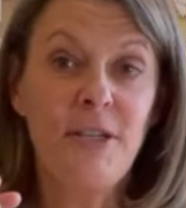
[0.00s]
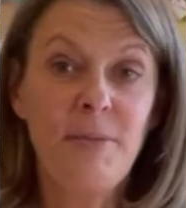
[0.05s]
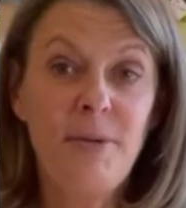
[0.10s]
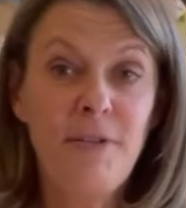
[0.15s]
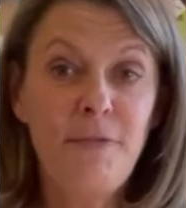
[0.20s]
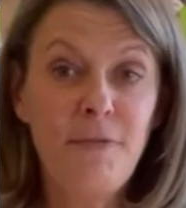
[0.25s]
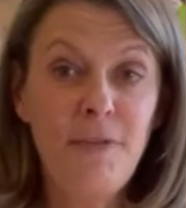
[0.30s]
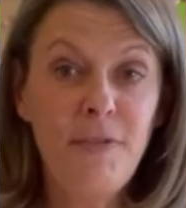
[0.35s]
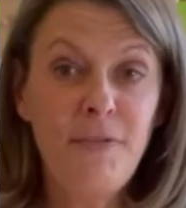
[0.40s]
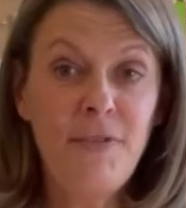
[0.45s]
to
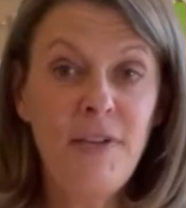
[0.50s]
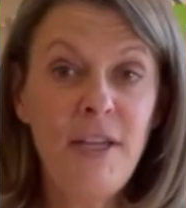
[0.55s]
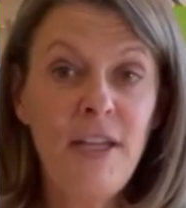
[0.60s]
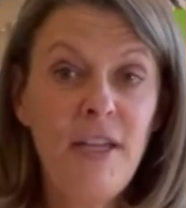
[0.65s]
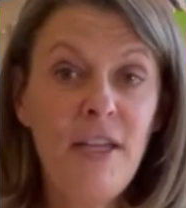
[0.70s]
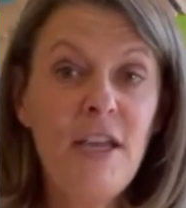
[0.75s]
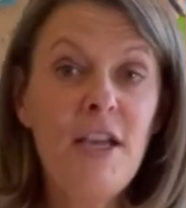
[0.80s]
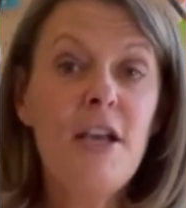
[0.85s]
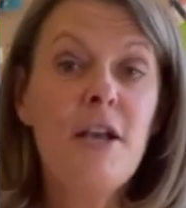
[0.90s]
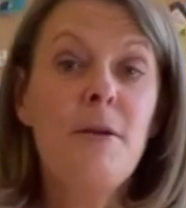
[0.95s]
be
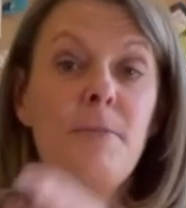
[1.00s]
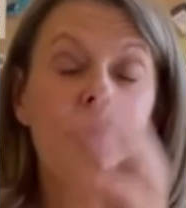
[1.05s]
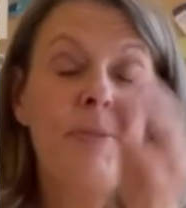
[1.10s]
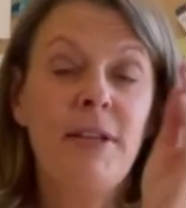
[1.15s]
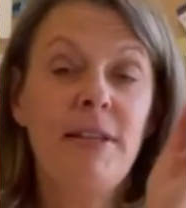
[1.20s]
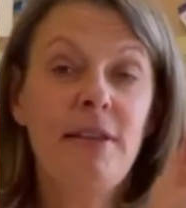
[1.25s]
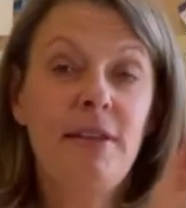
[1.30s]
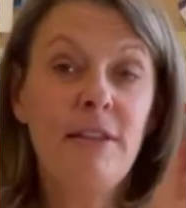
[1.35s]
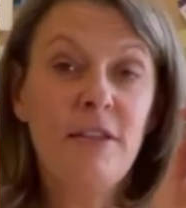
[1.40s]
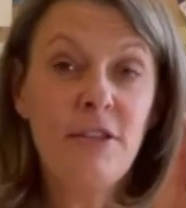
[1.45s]
50,
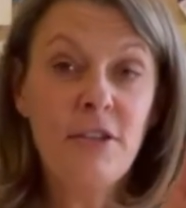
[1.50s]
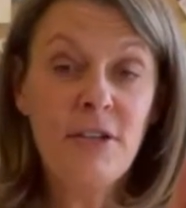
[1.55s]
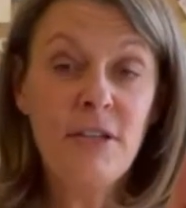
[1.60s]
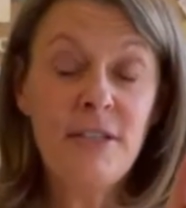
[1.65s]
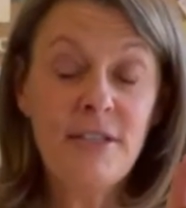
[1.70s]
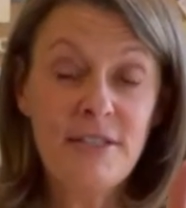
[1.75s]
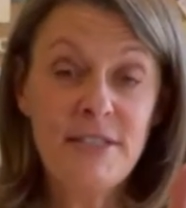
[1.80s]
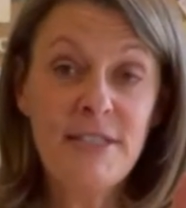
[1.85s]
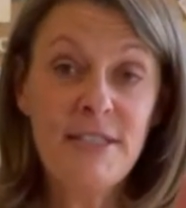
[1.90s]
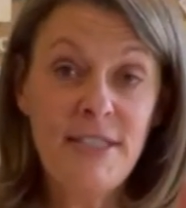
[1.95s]
but
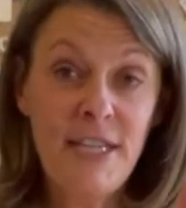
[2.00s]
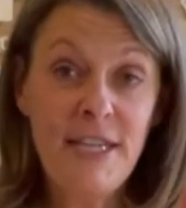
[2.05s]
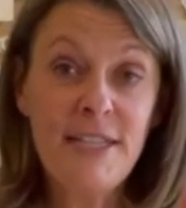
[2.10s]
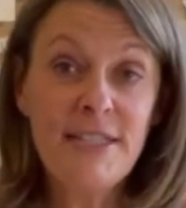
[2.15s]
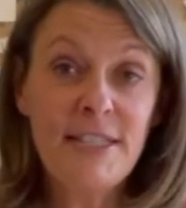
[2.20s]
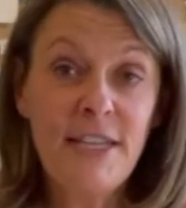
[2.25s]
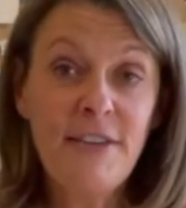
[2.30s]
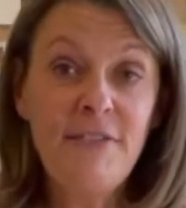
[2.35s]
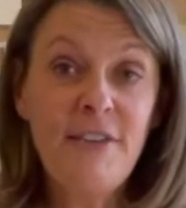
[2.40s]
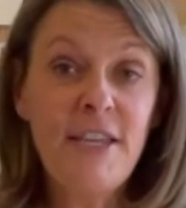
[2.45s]

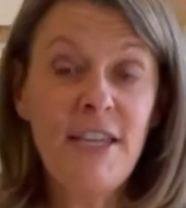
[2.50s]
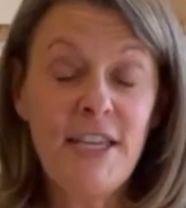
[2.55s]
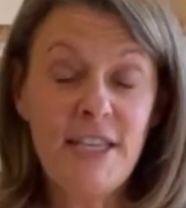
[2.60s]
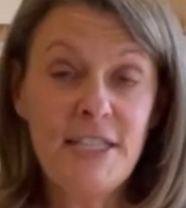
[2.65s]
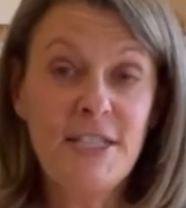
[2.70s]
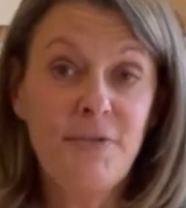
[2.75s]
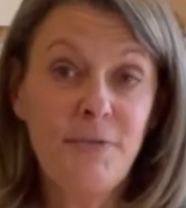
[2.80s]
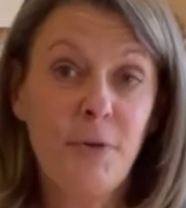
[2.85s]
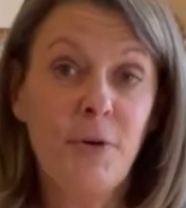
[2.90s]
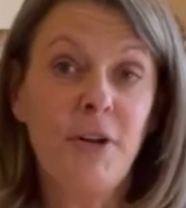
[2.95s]
Thanksgiving
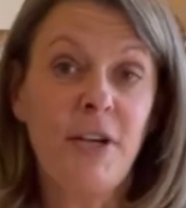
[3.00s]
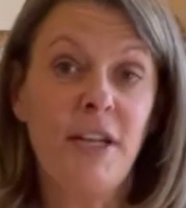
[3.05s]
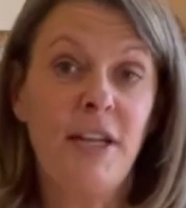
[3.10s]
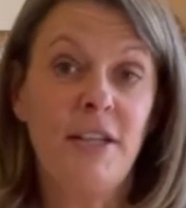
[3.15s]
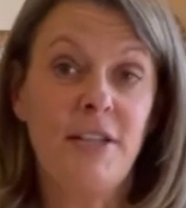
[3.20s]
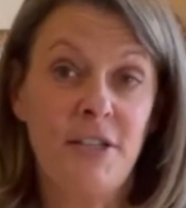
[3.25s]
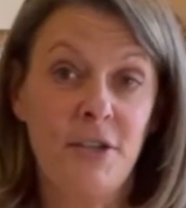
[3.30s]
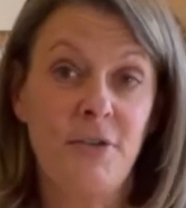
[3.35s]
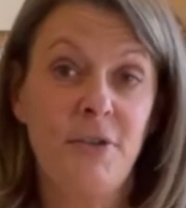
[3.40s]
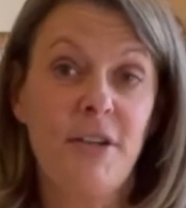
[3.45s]
is
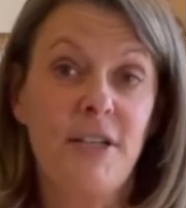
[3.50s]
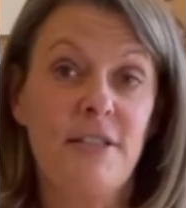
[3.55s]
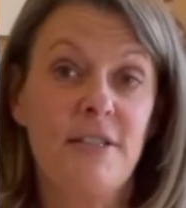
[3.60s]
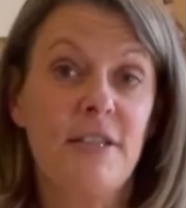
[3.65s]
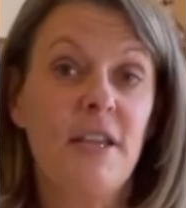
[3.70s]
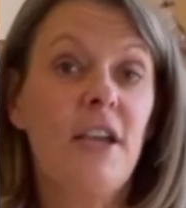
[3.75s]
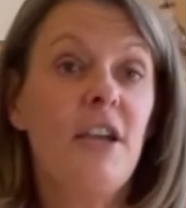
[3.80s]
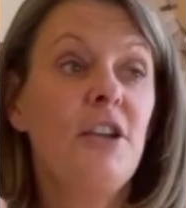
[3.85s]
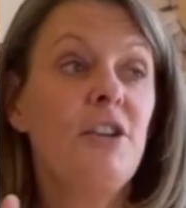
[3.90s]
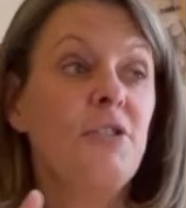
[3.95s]
40
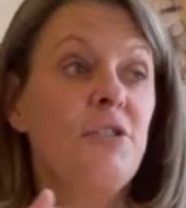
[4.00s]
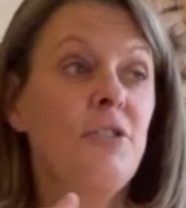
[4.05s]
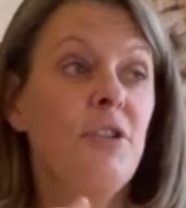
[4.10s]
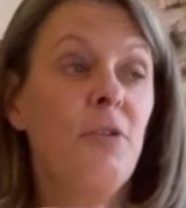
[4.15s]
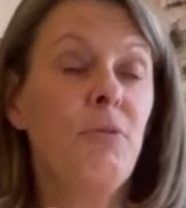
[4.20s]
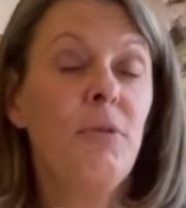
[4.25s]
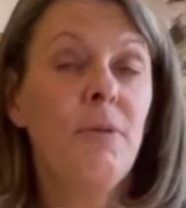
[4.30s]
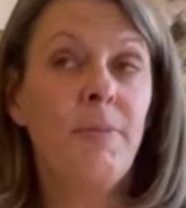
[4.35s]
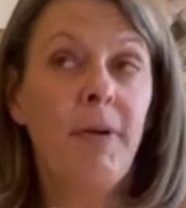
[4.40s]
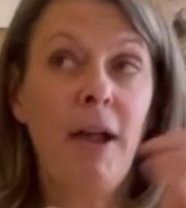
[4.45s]
degrees.
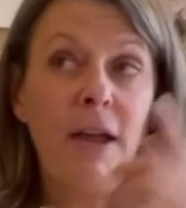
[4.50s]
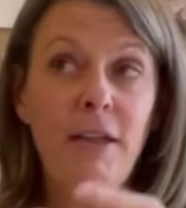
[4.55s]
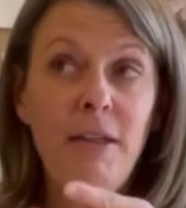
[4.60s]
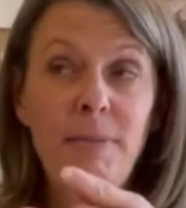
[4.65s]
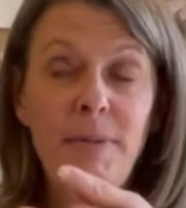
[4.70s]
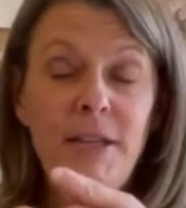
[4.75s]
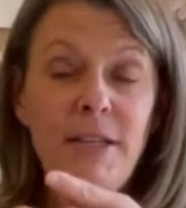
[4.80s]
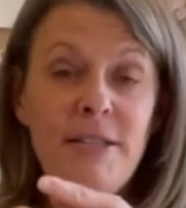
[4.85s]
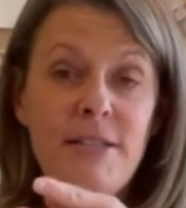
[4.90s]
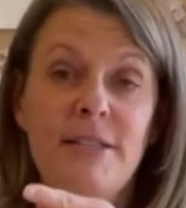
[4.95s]
So we'll probably
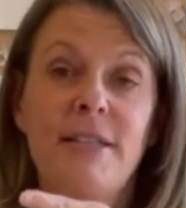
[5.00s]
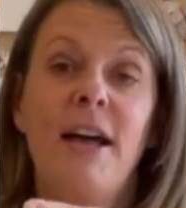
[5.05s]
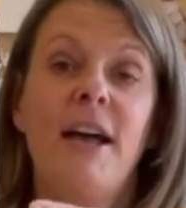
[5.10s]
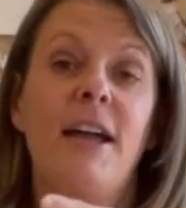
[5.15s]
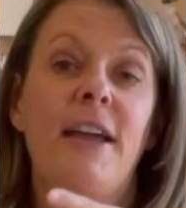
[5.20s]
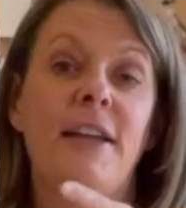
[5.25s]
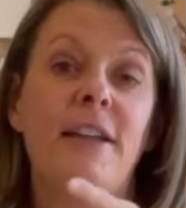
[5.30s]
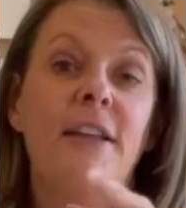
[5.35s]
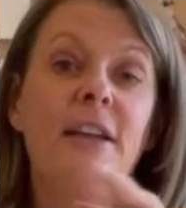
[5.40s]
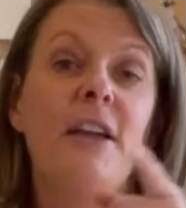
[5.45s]
be
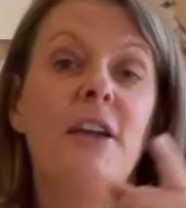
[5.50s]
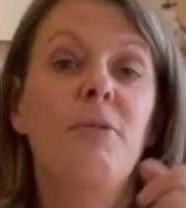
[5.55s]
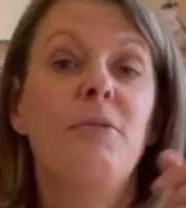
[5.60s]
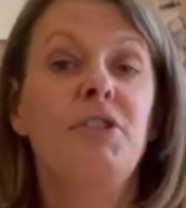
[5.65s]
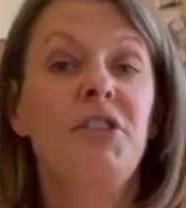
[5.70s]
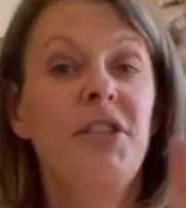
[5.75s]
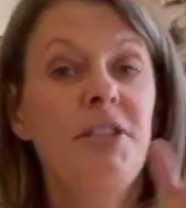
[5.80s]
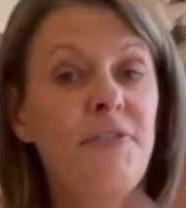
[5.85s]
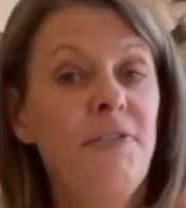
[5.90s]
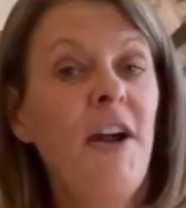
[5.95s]
inside,
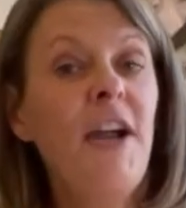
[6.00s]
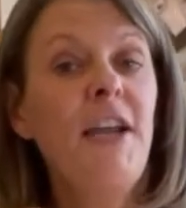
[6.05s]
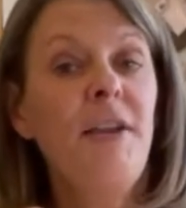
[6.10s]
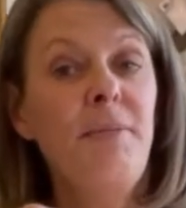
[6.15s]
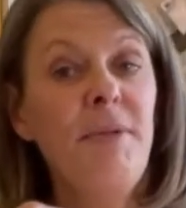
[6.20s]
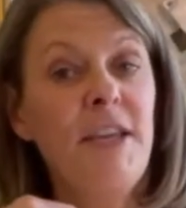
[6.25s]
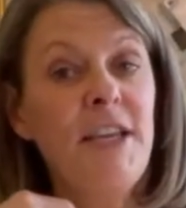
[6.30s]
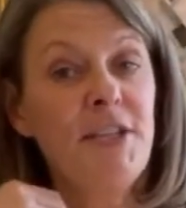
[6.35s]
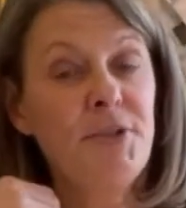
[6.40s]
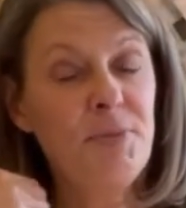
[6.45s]
which is fine
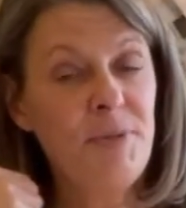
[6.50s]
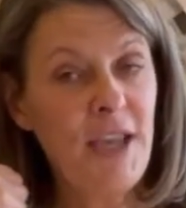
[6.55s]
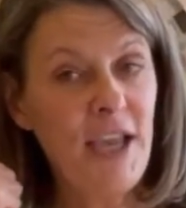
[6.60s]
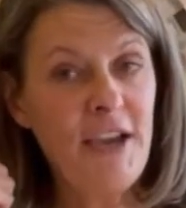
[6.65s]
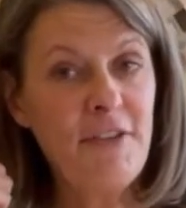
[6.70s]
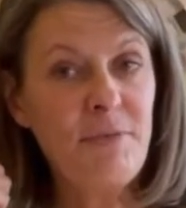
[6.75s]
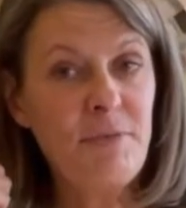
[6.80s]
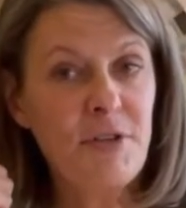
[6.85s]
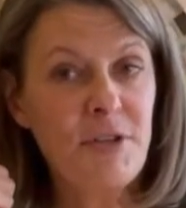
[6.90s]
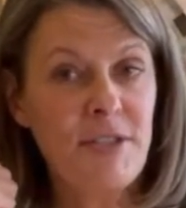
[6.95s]
because we
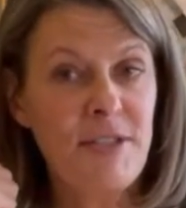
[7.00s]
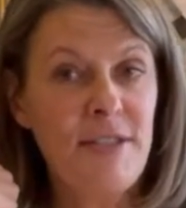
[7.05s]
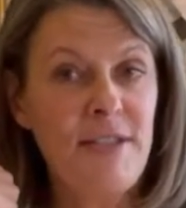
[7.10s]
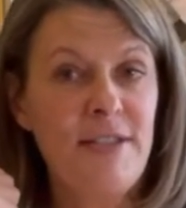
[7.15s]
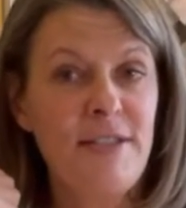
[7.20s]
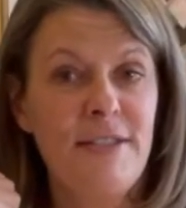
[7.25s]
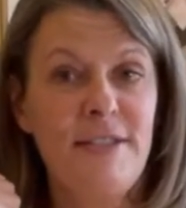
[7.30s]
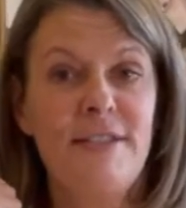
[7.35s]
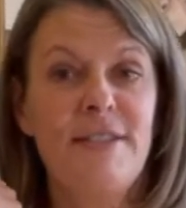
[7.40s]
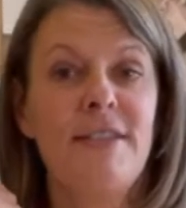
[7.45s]
have more
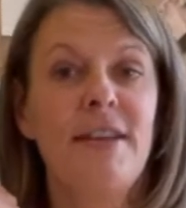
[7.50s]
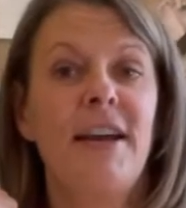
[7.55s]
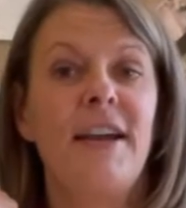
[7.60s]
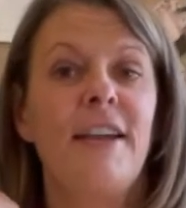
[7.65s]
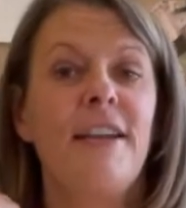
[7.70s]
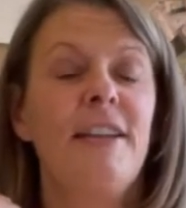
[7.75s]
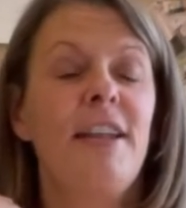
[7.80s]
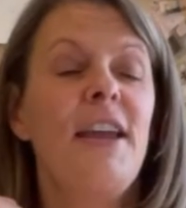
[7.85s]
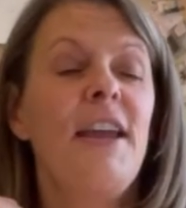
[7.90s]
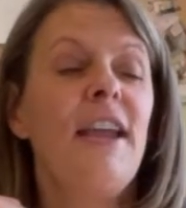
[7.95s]
seats
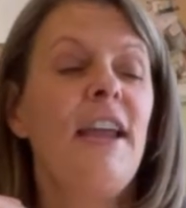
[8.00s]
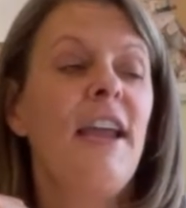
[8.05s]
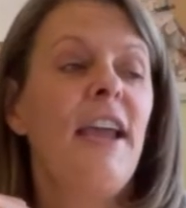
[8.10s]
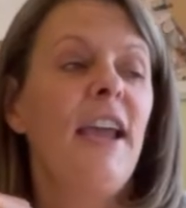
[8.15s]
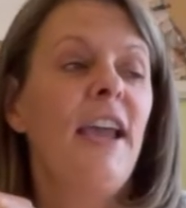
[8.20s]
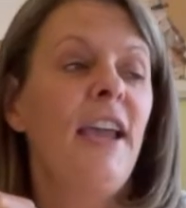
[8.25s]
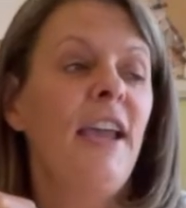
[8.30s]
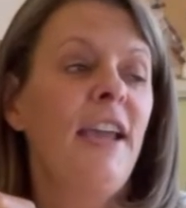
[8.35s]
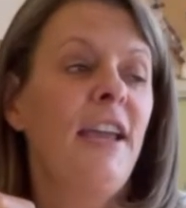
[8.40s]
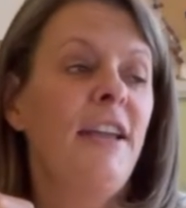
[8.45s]
inside,
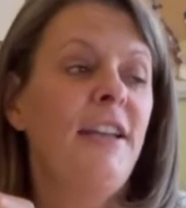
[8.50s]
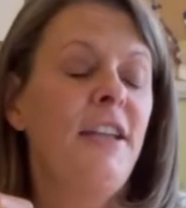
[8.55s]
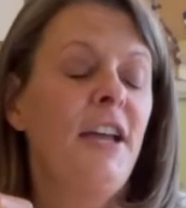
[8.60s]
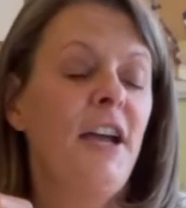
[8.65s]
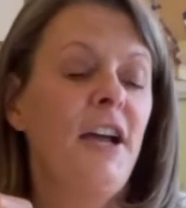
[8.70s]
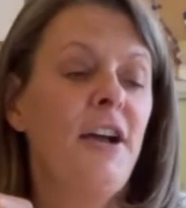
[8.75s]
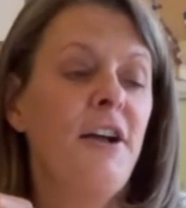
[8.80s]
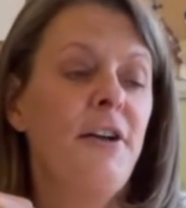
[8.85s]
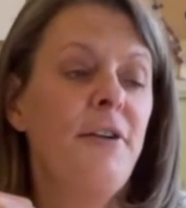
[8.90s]
and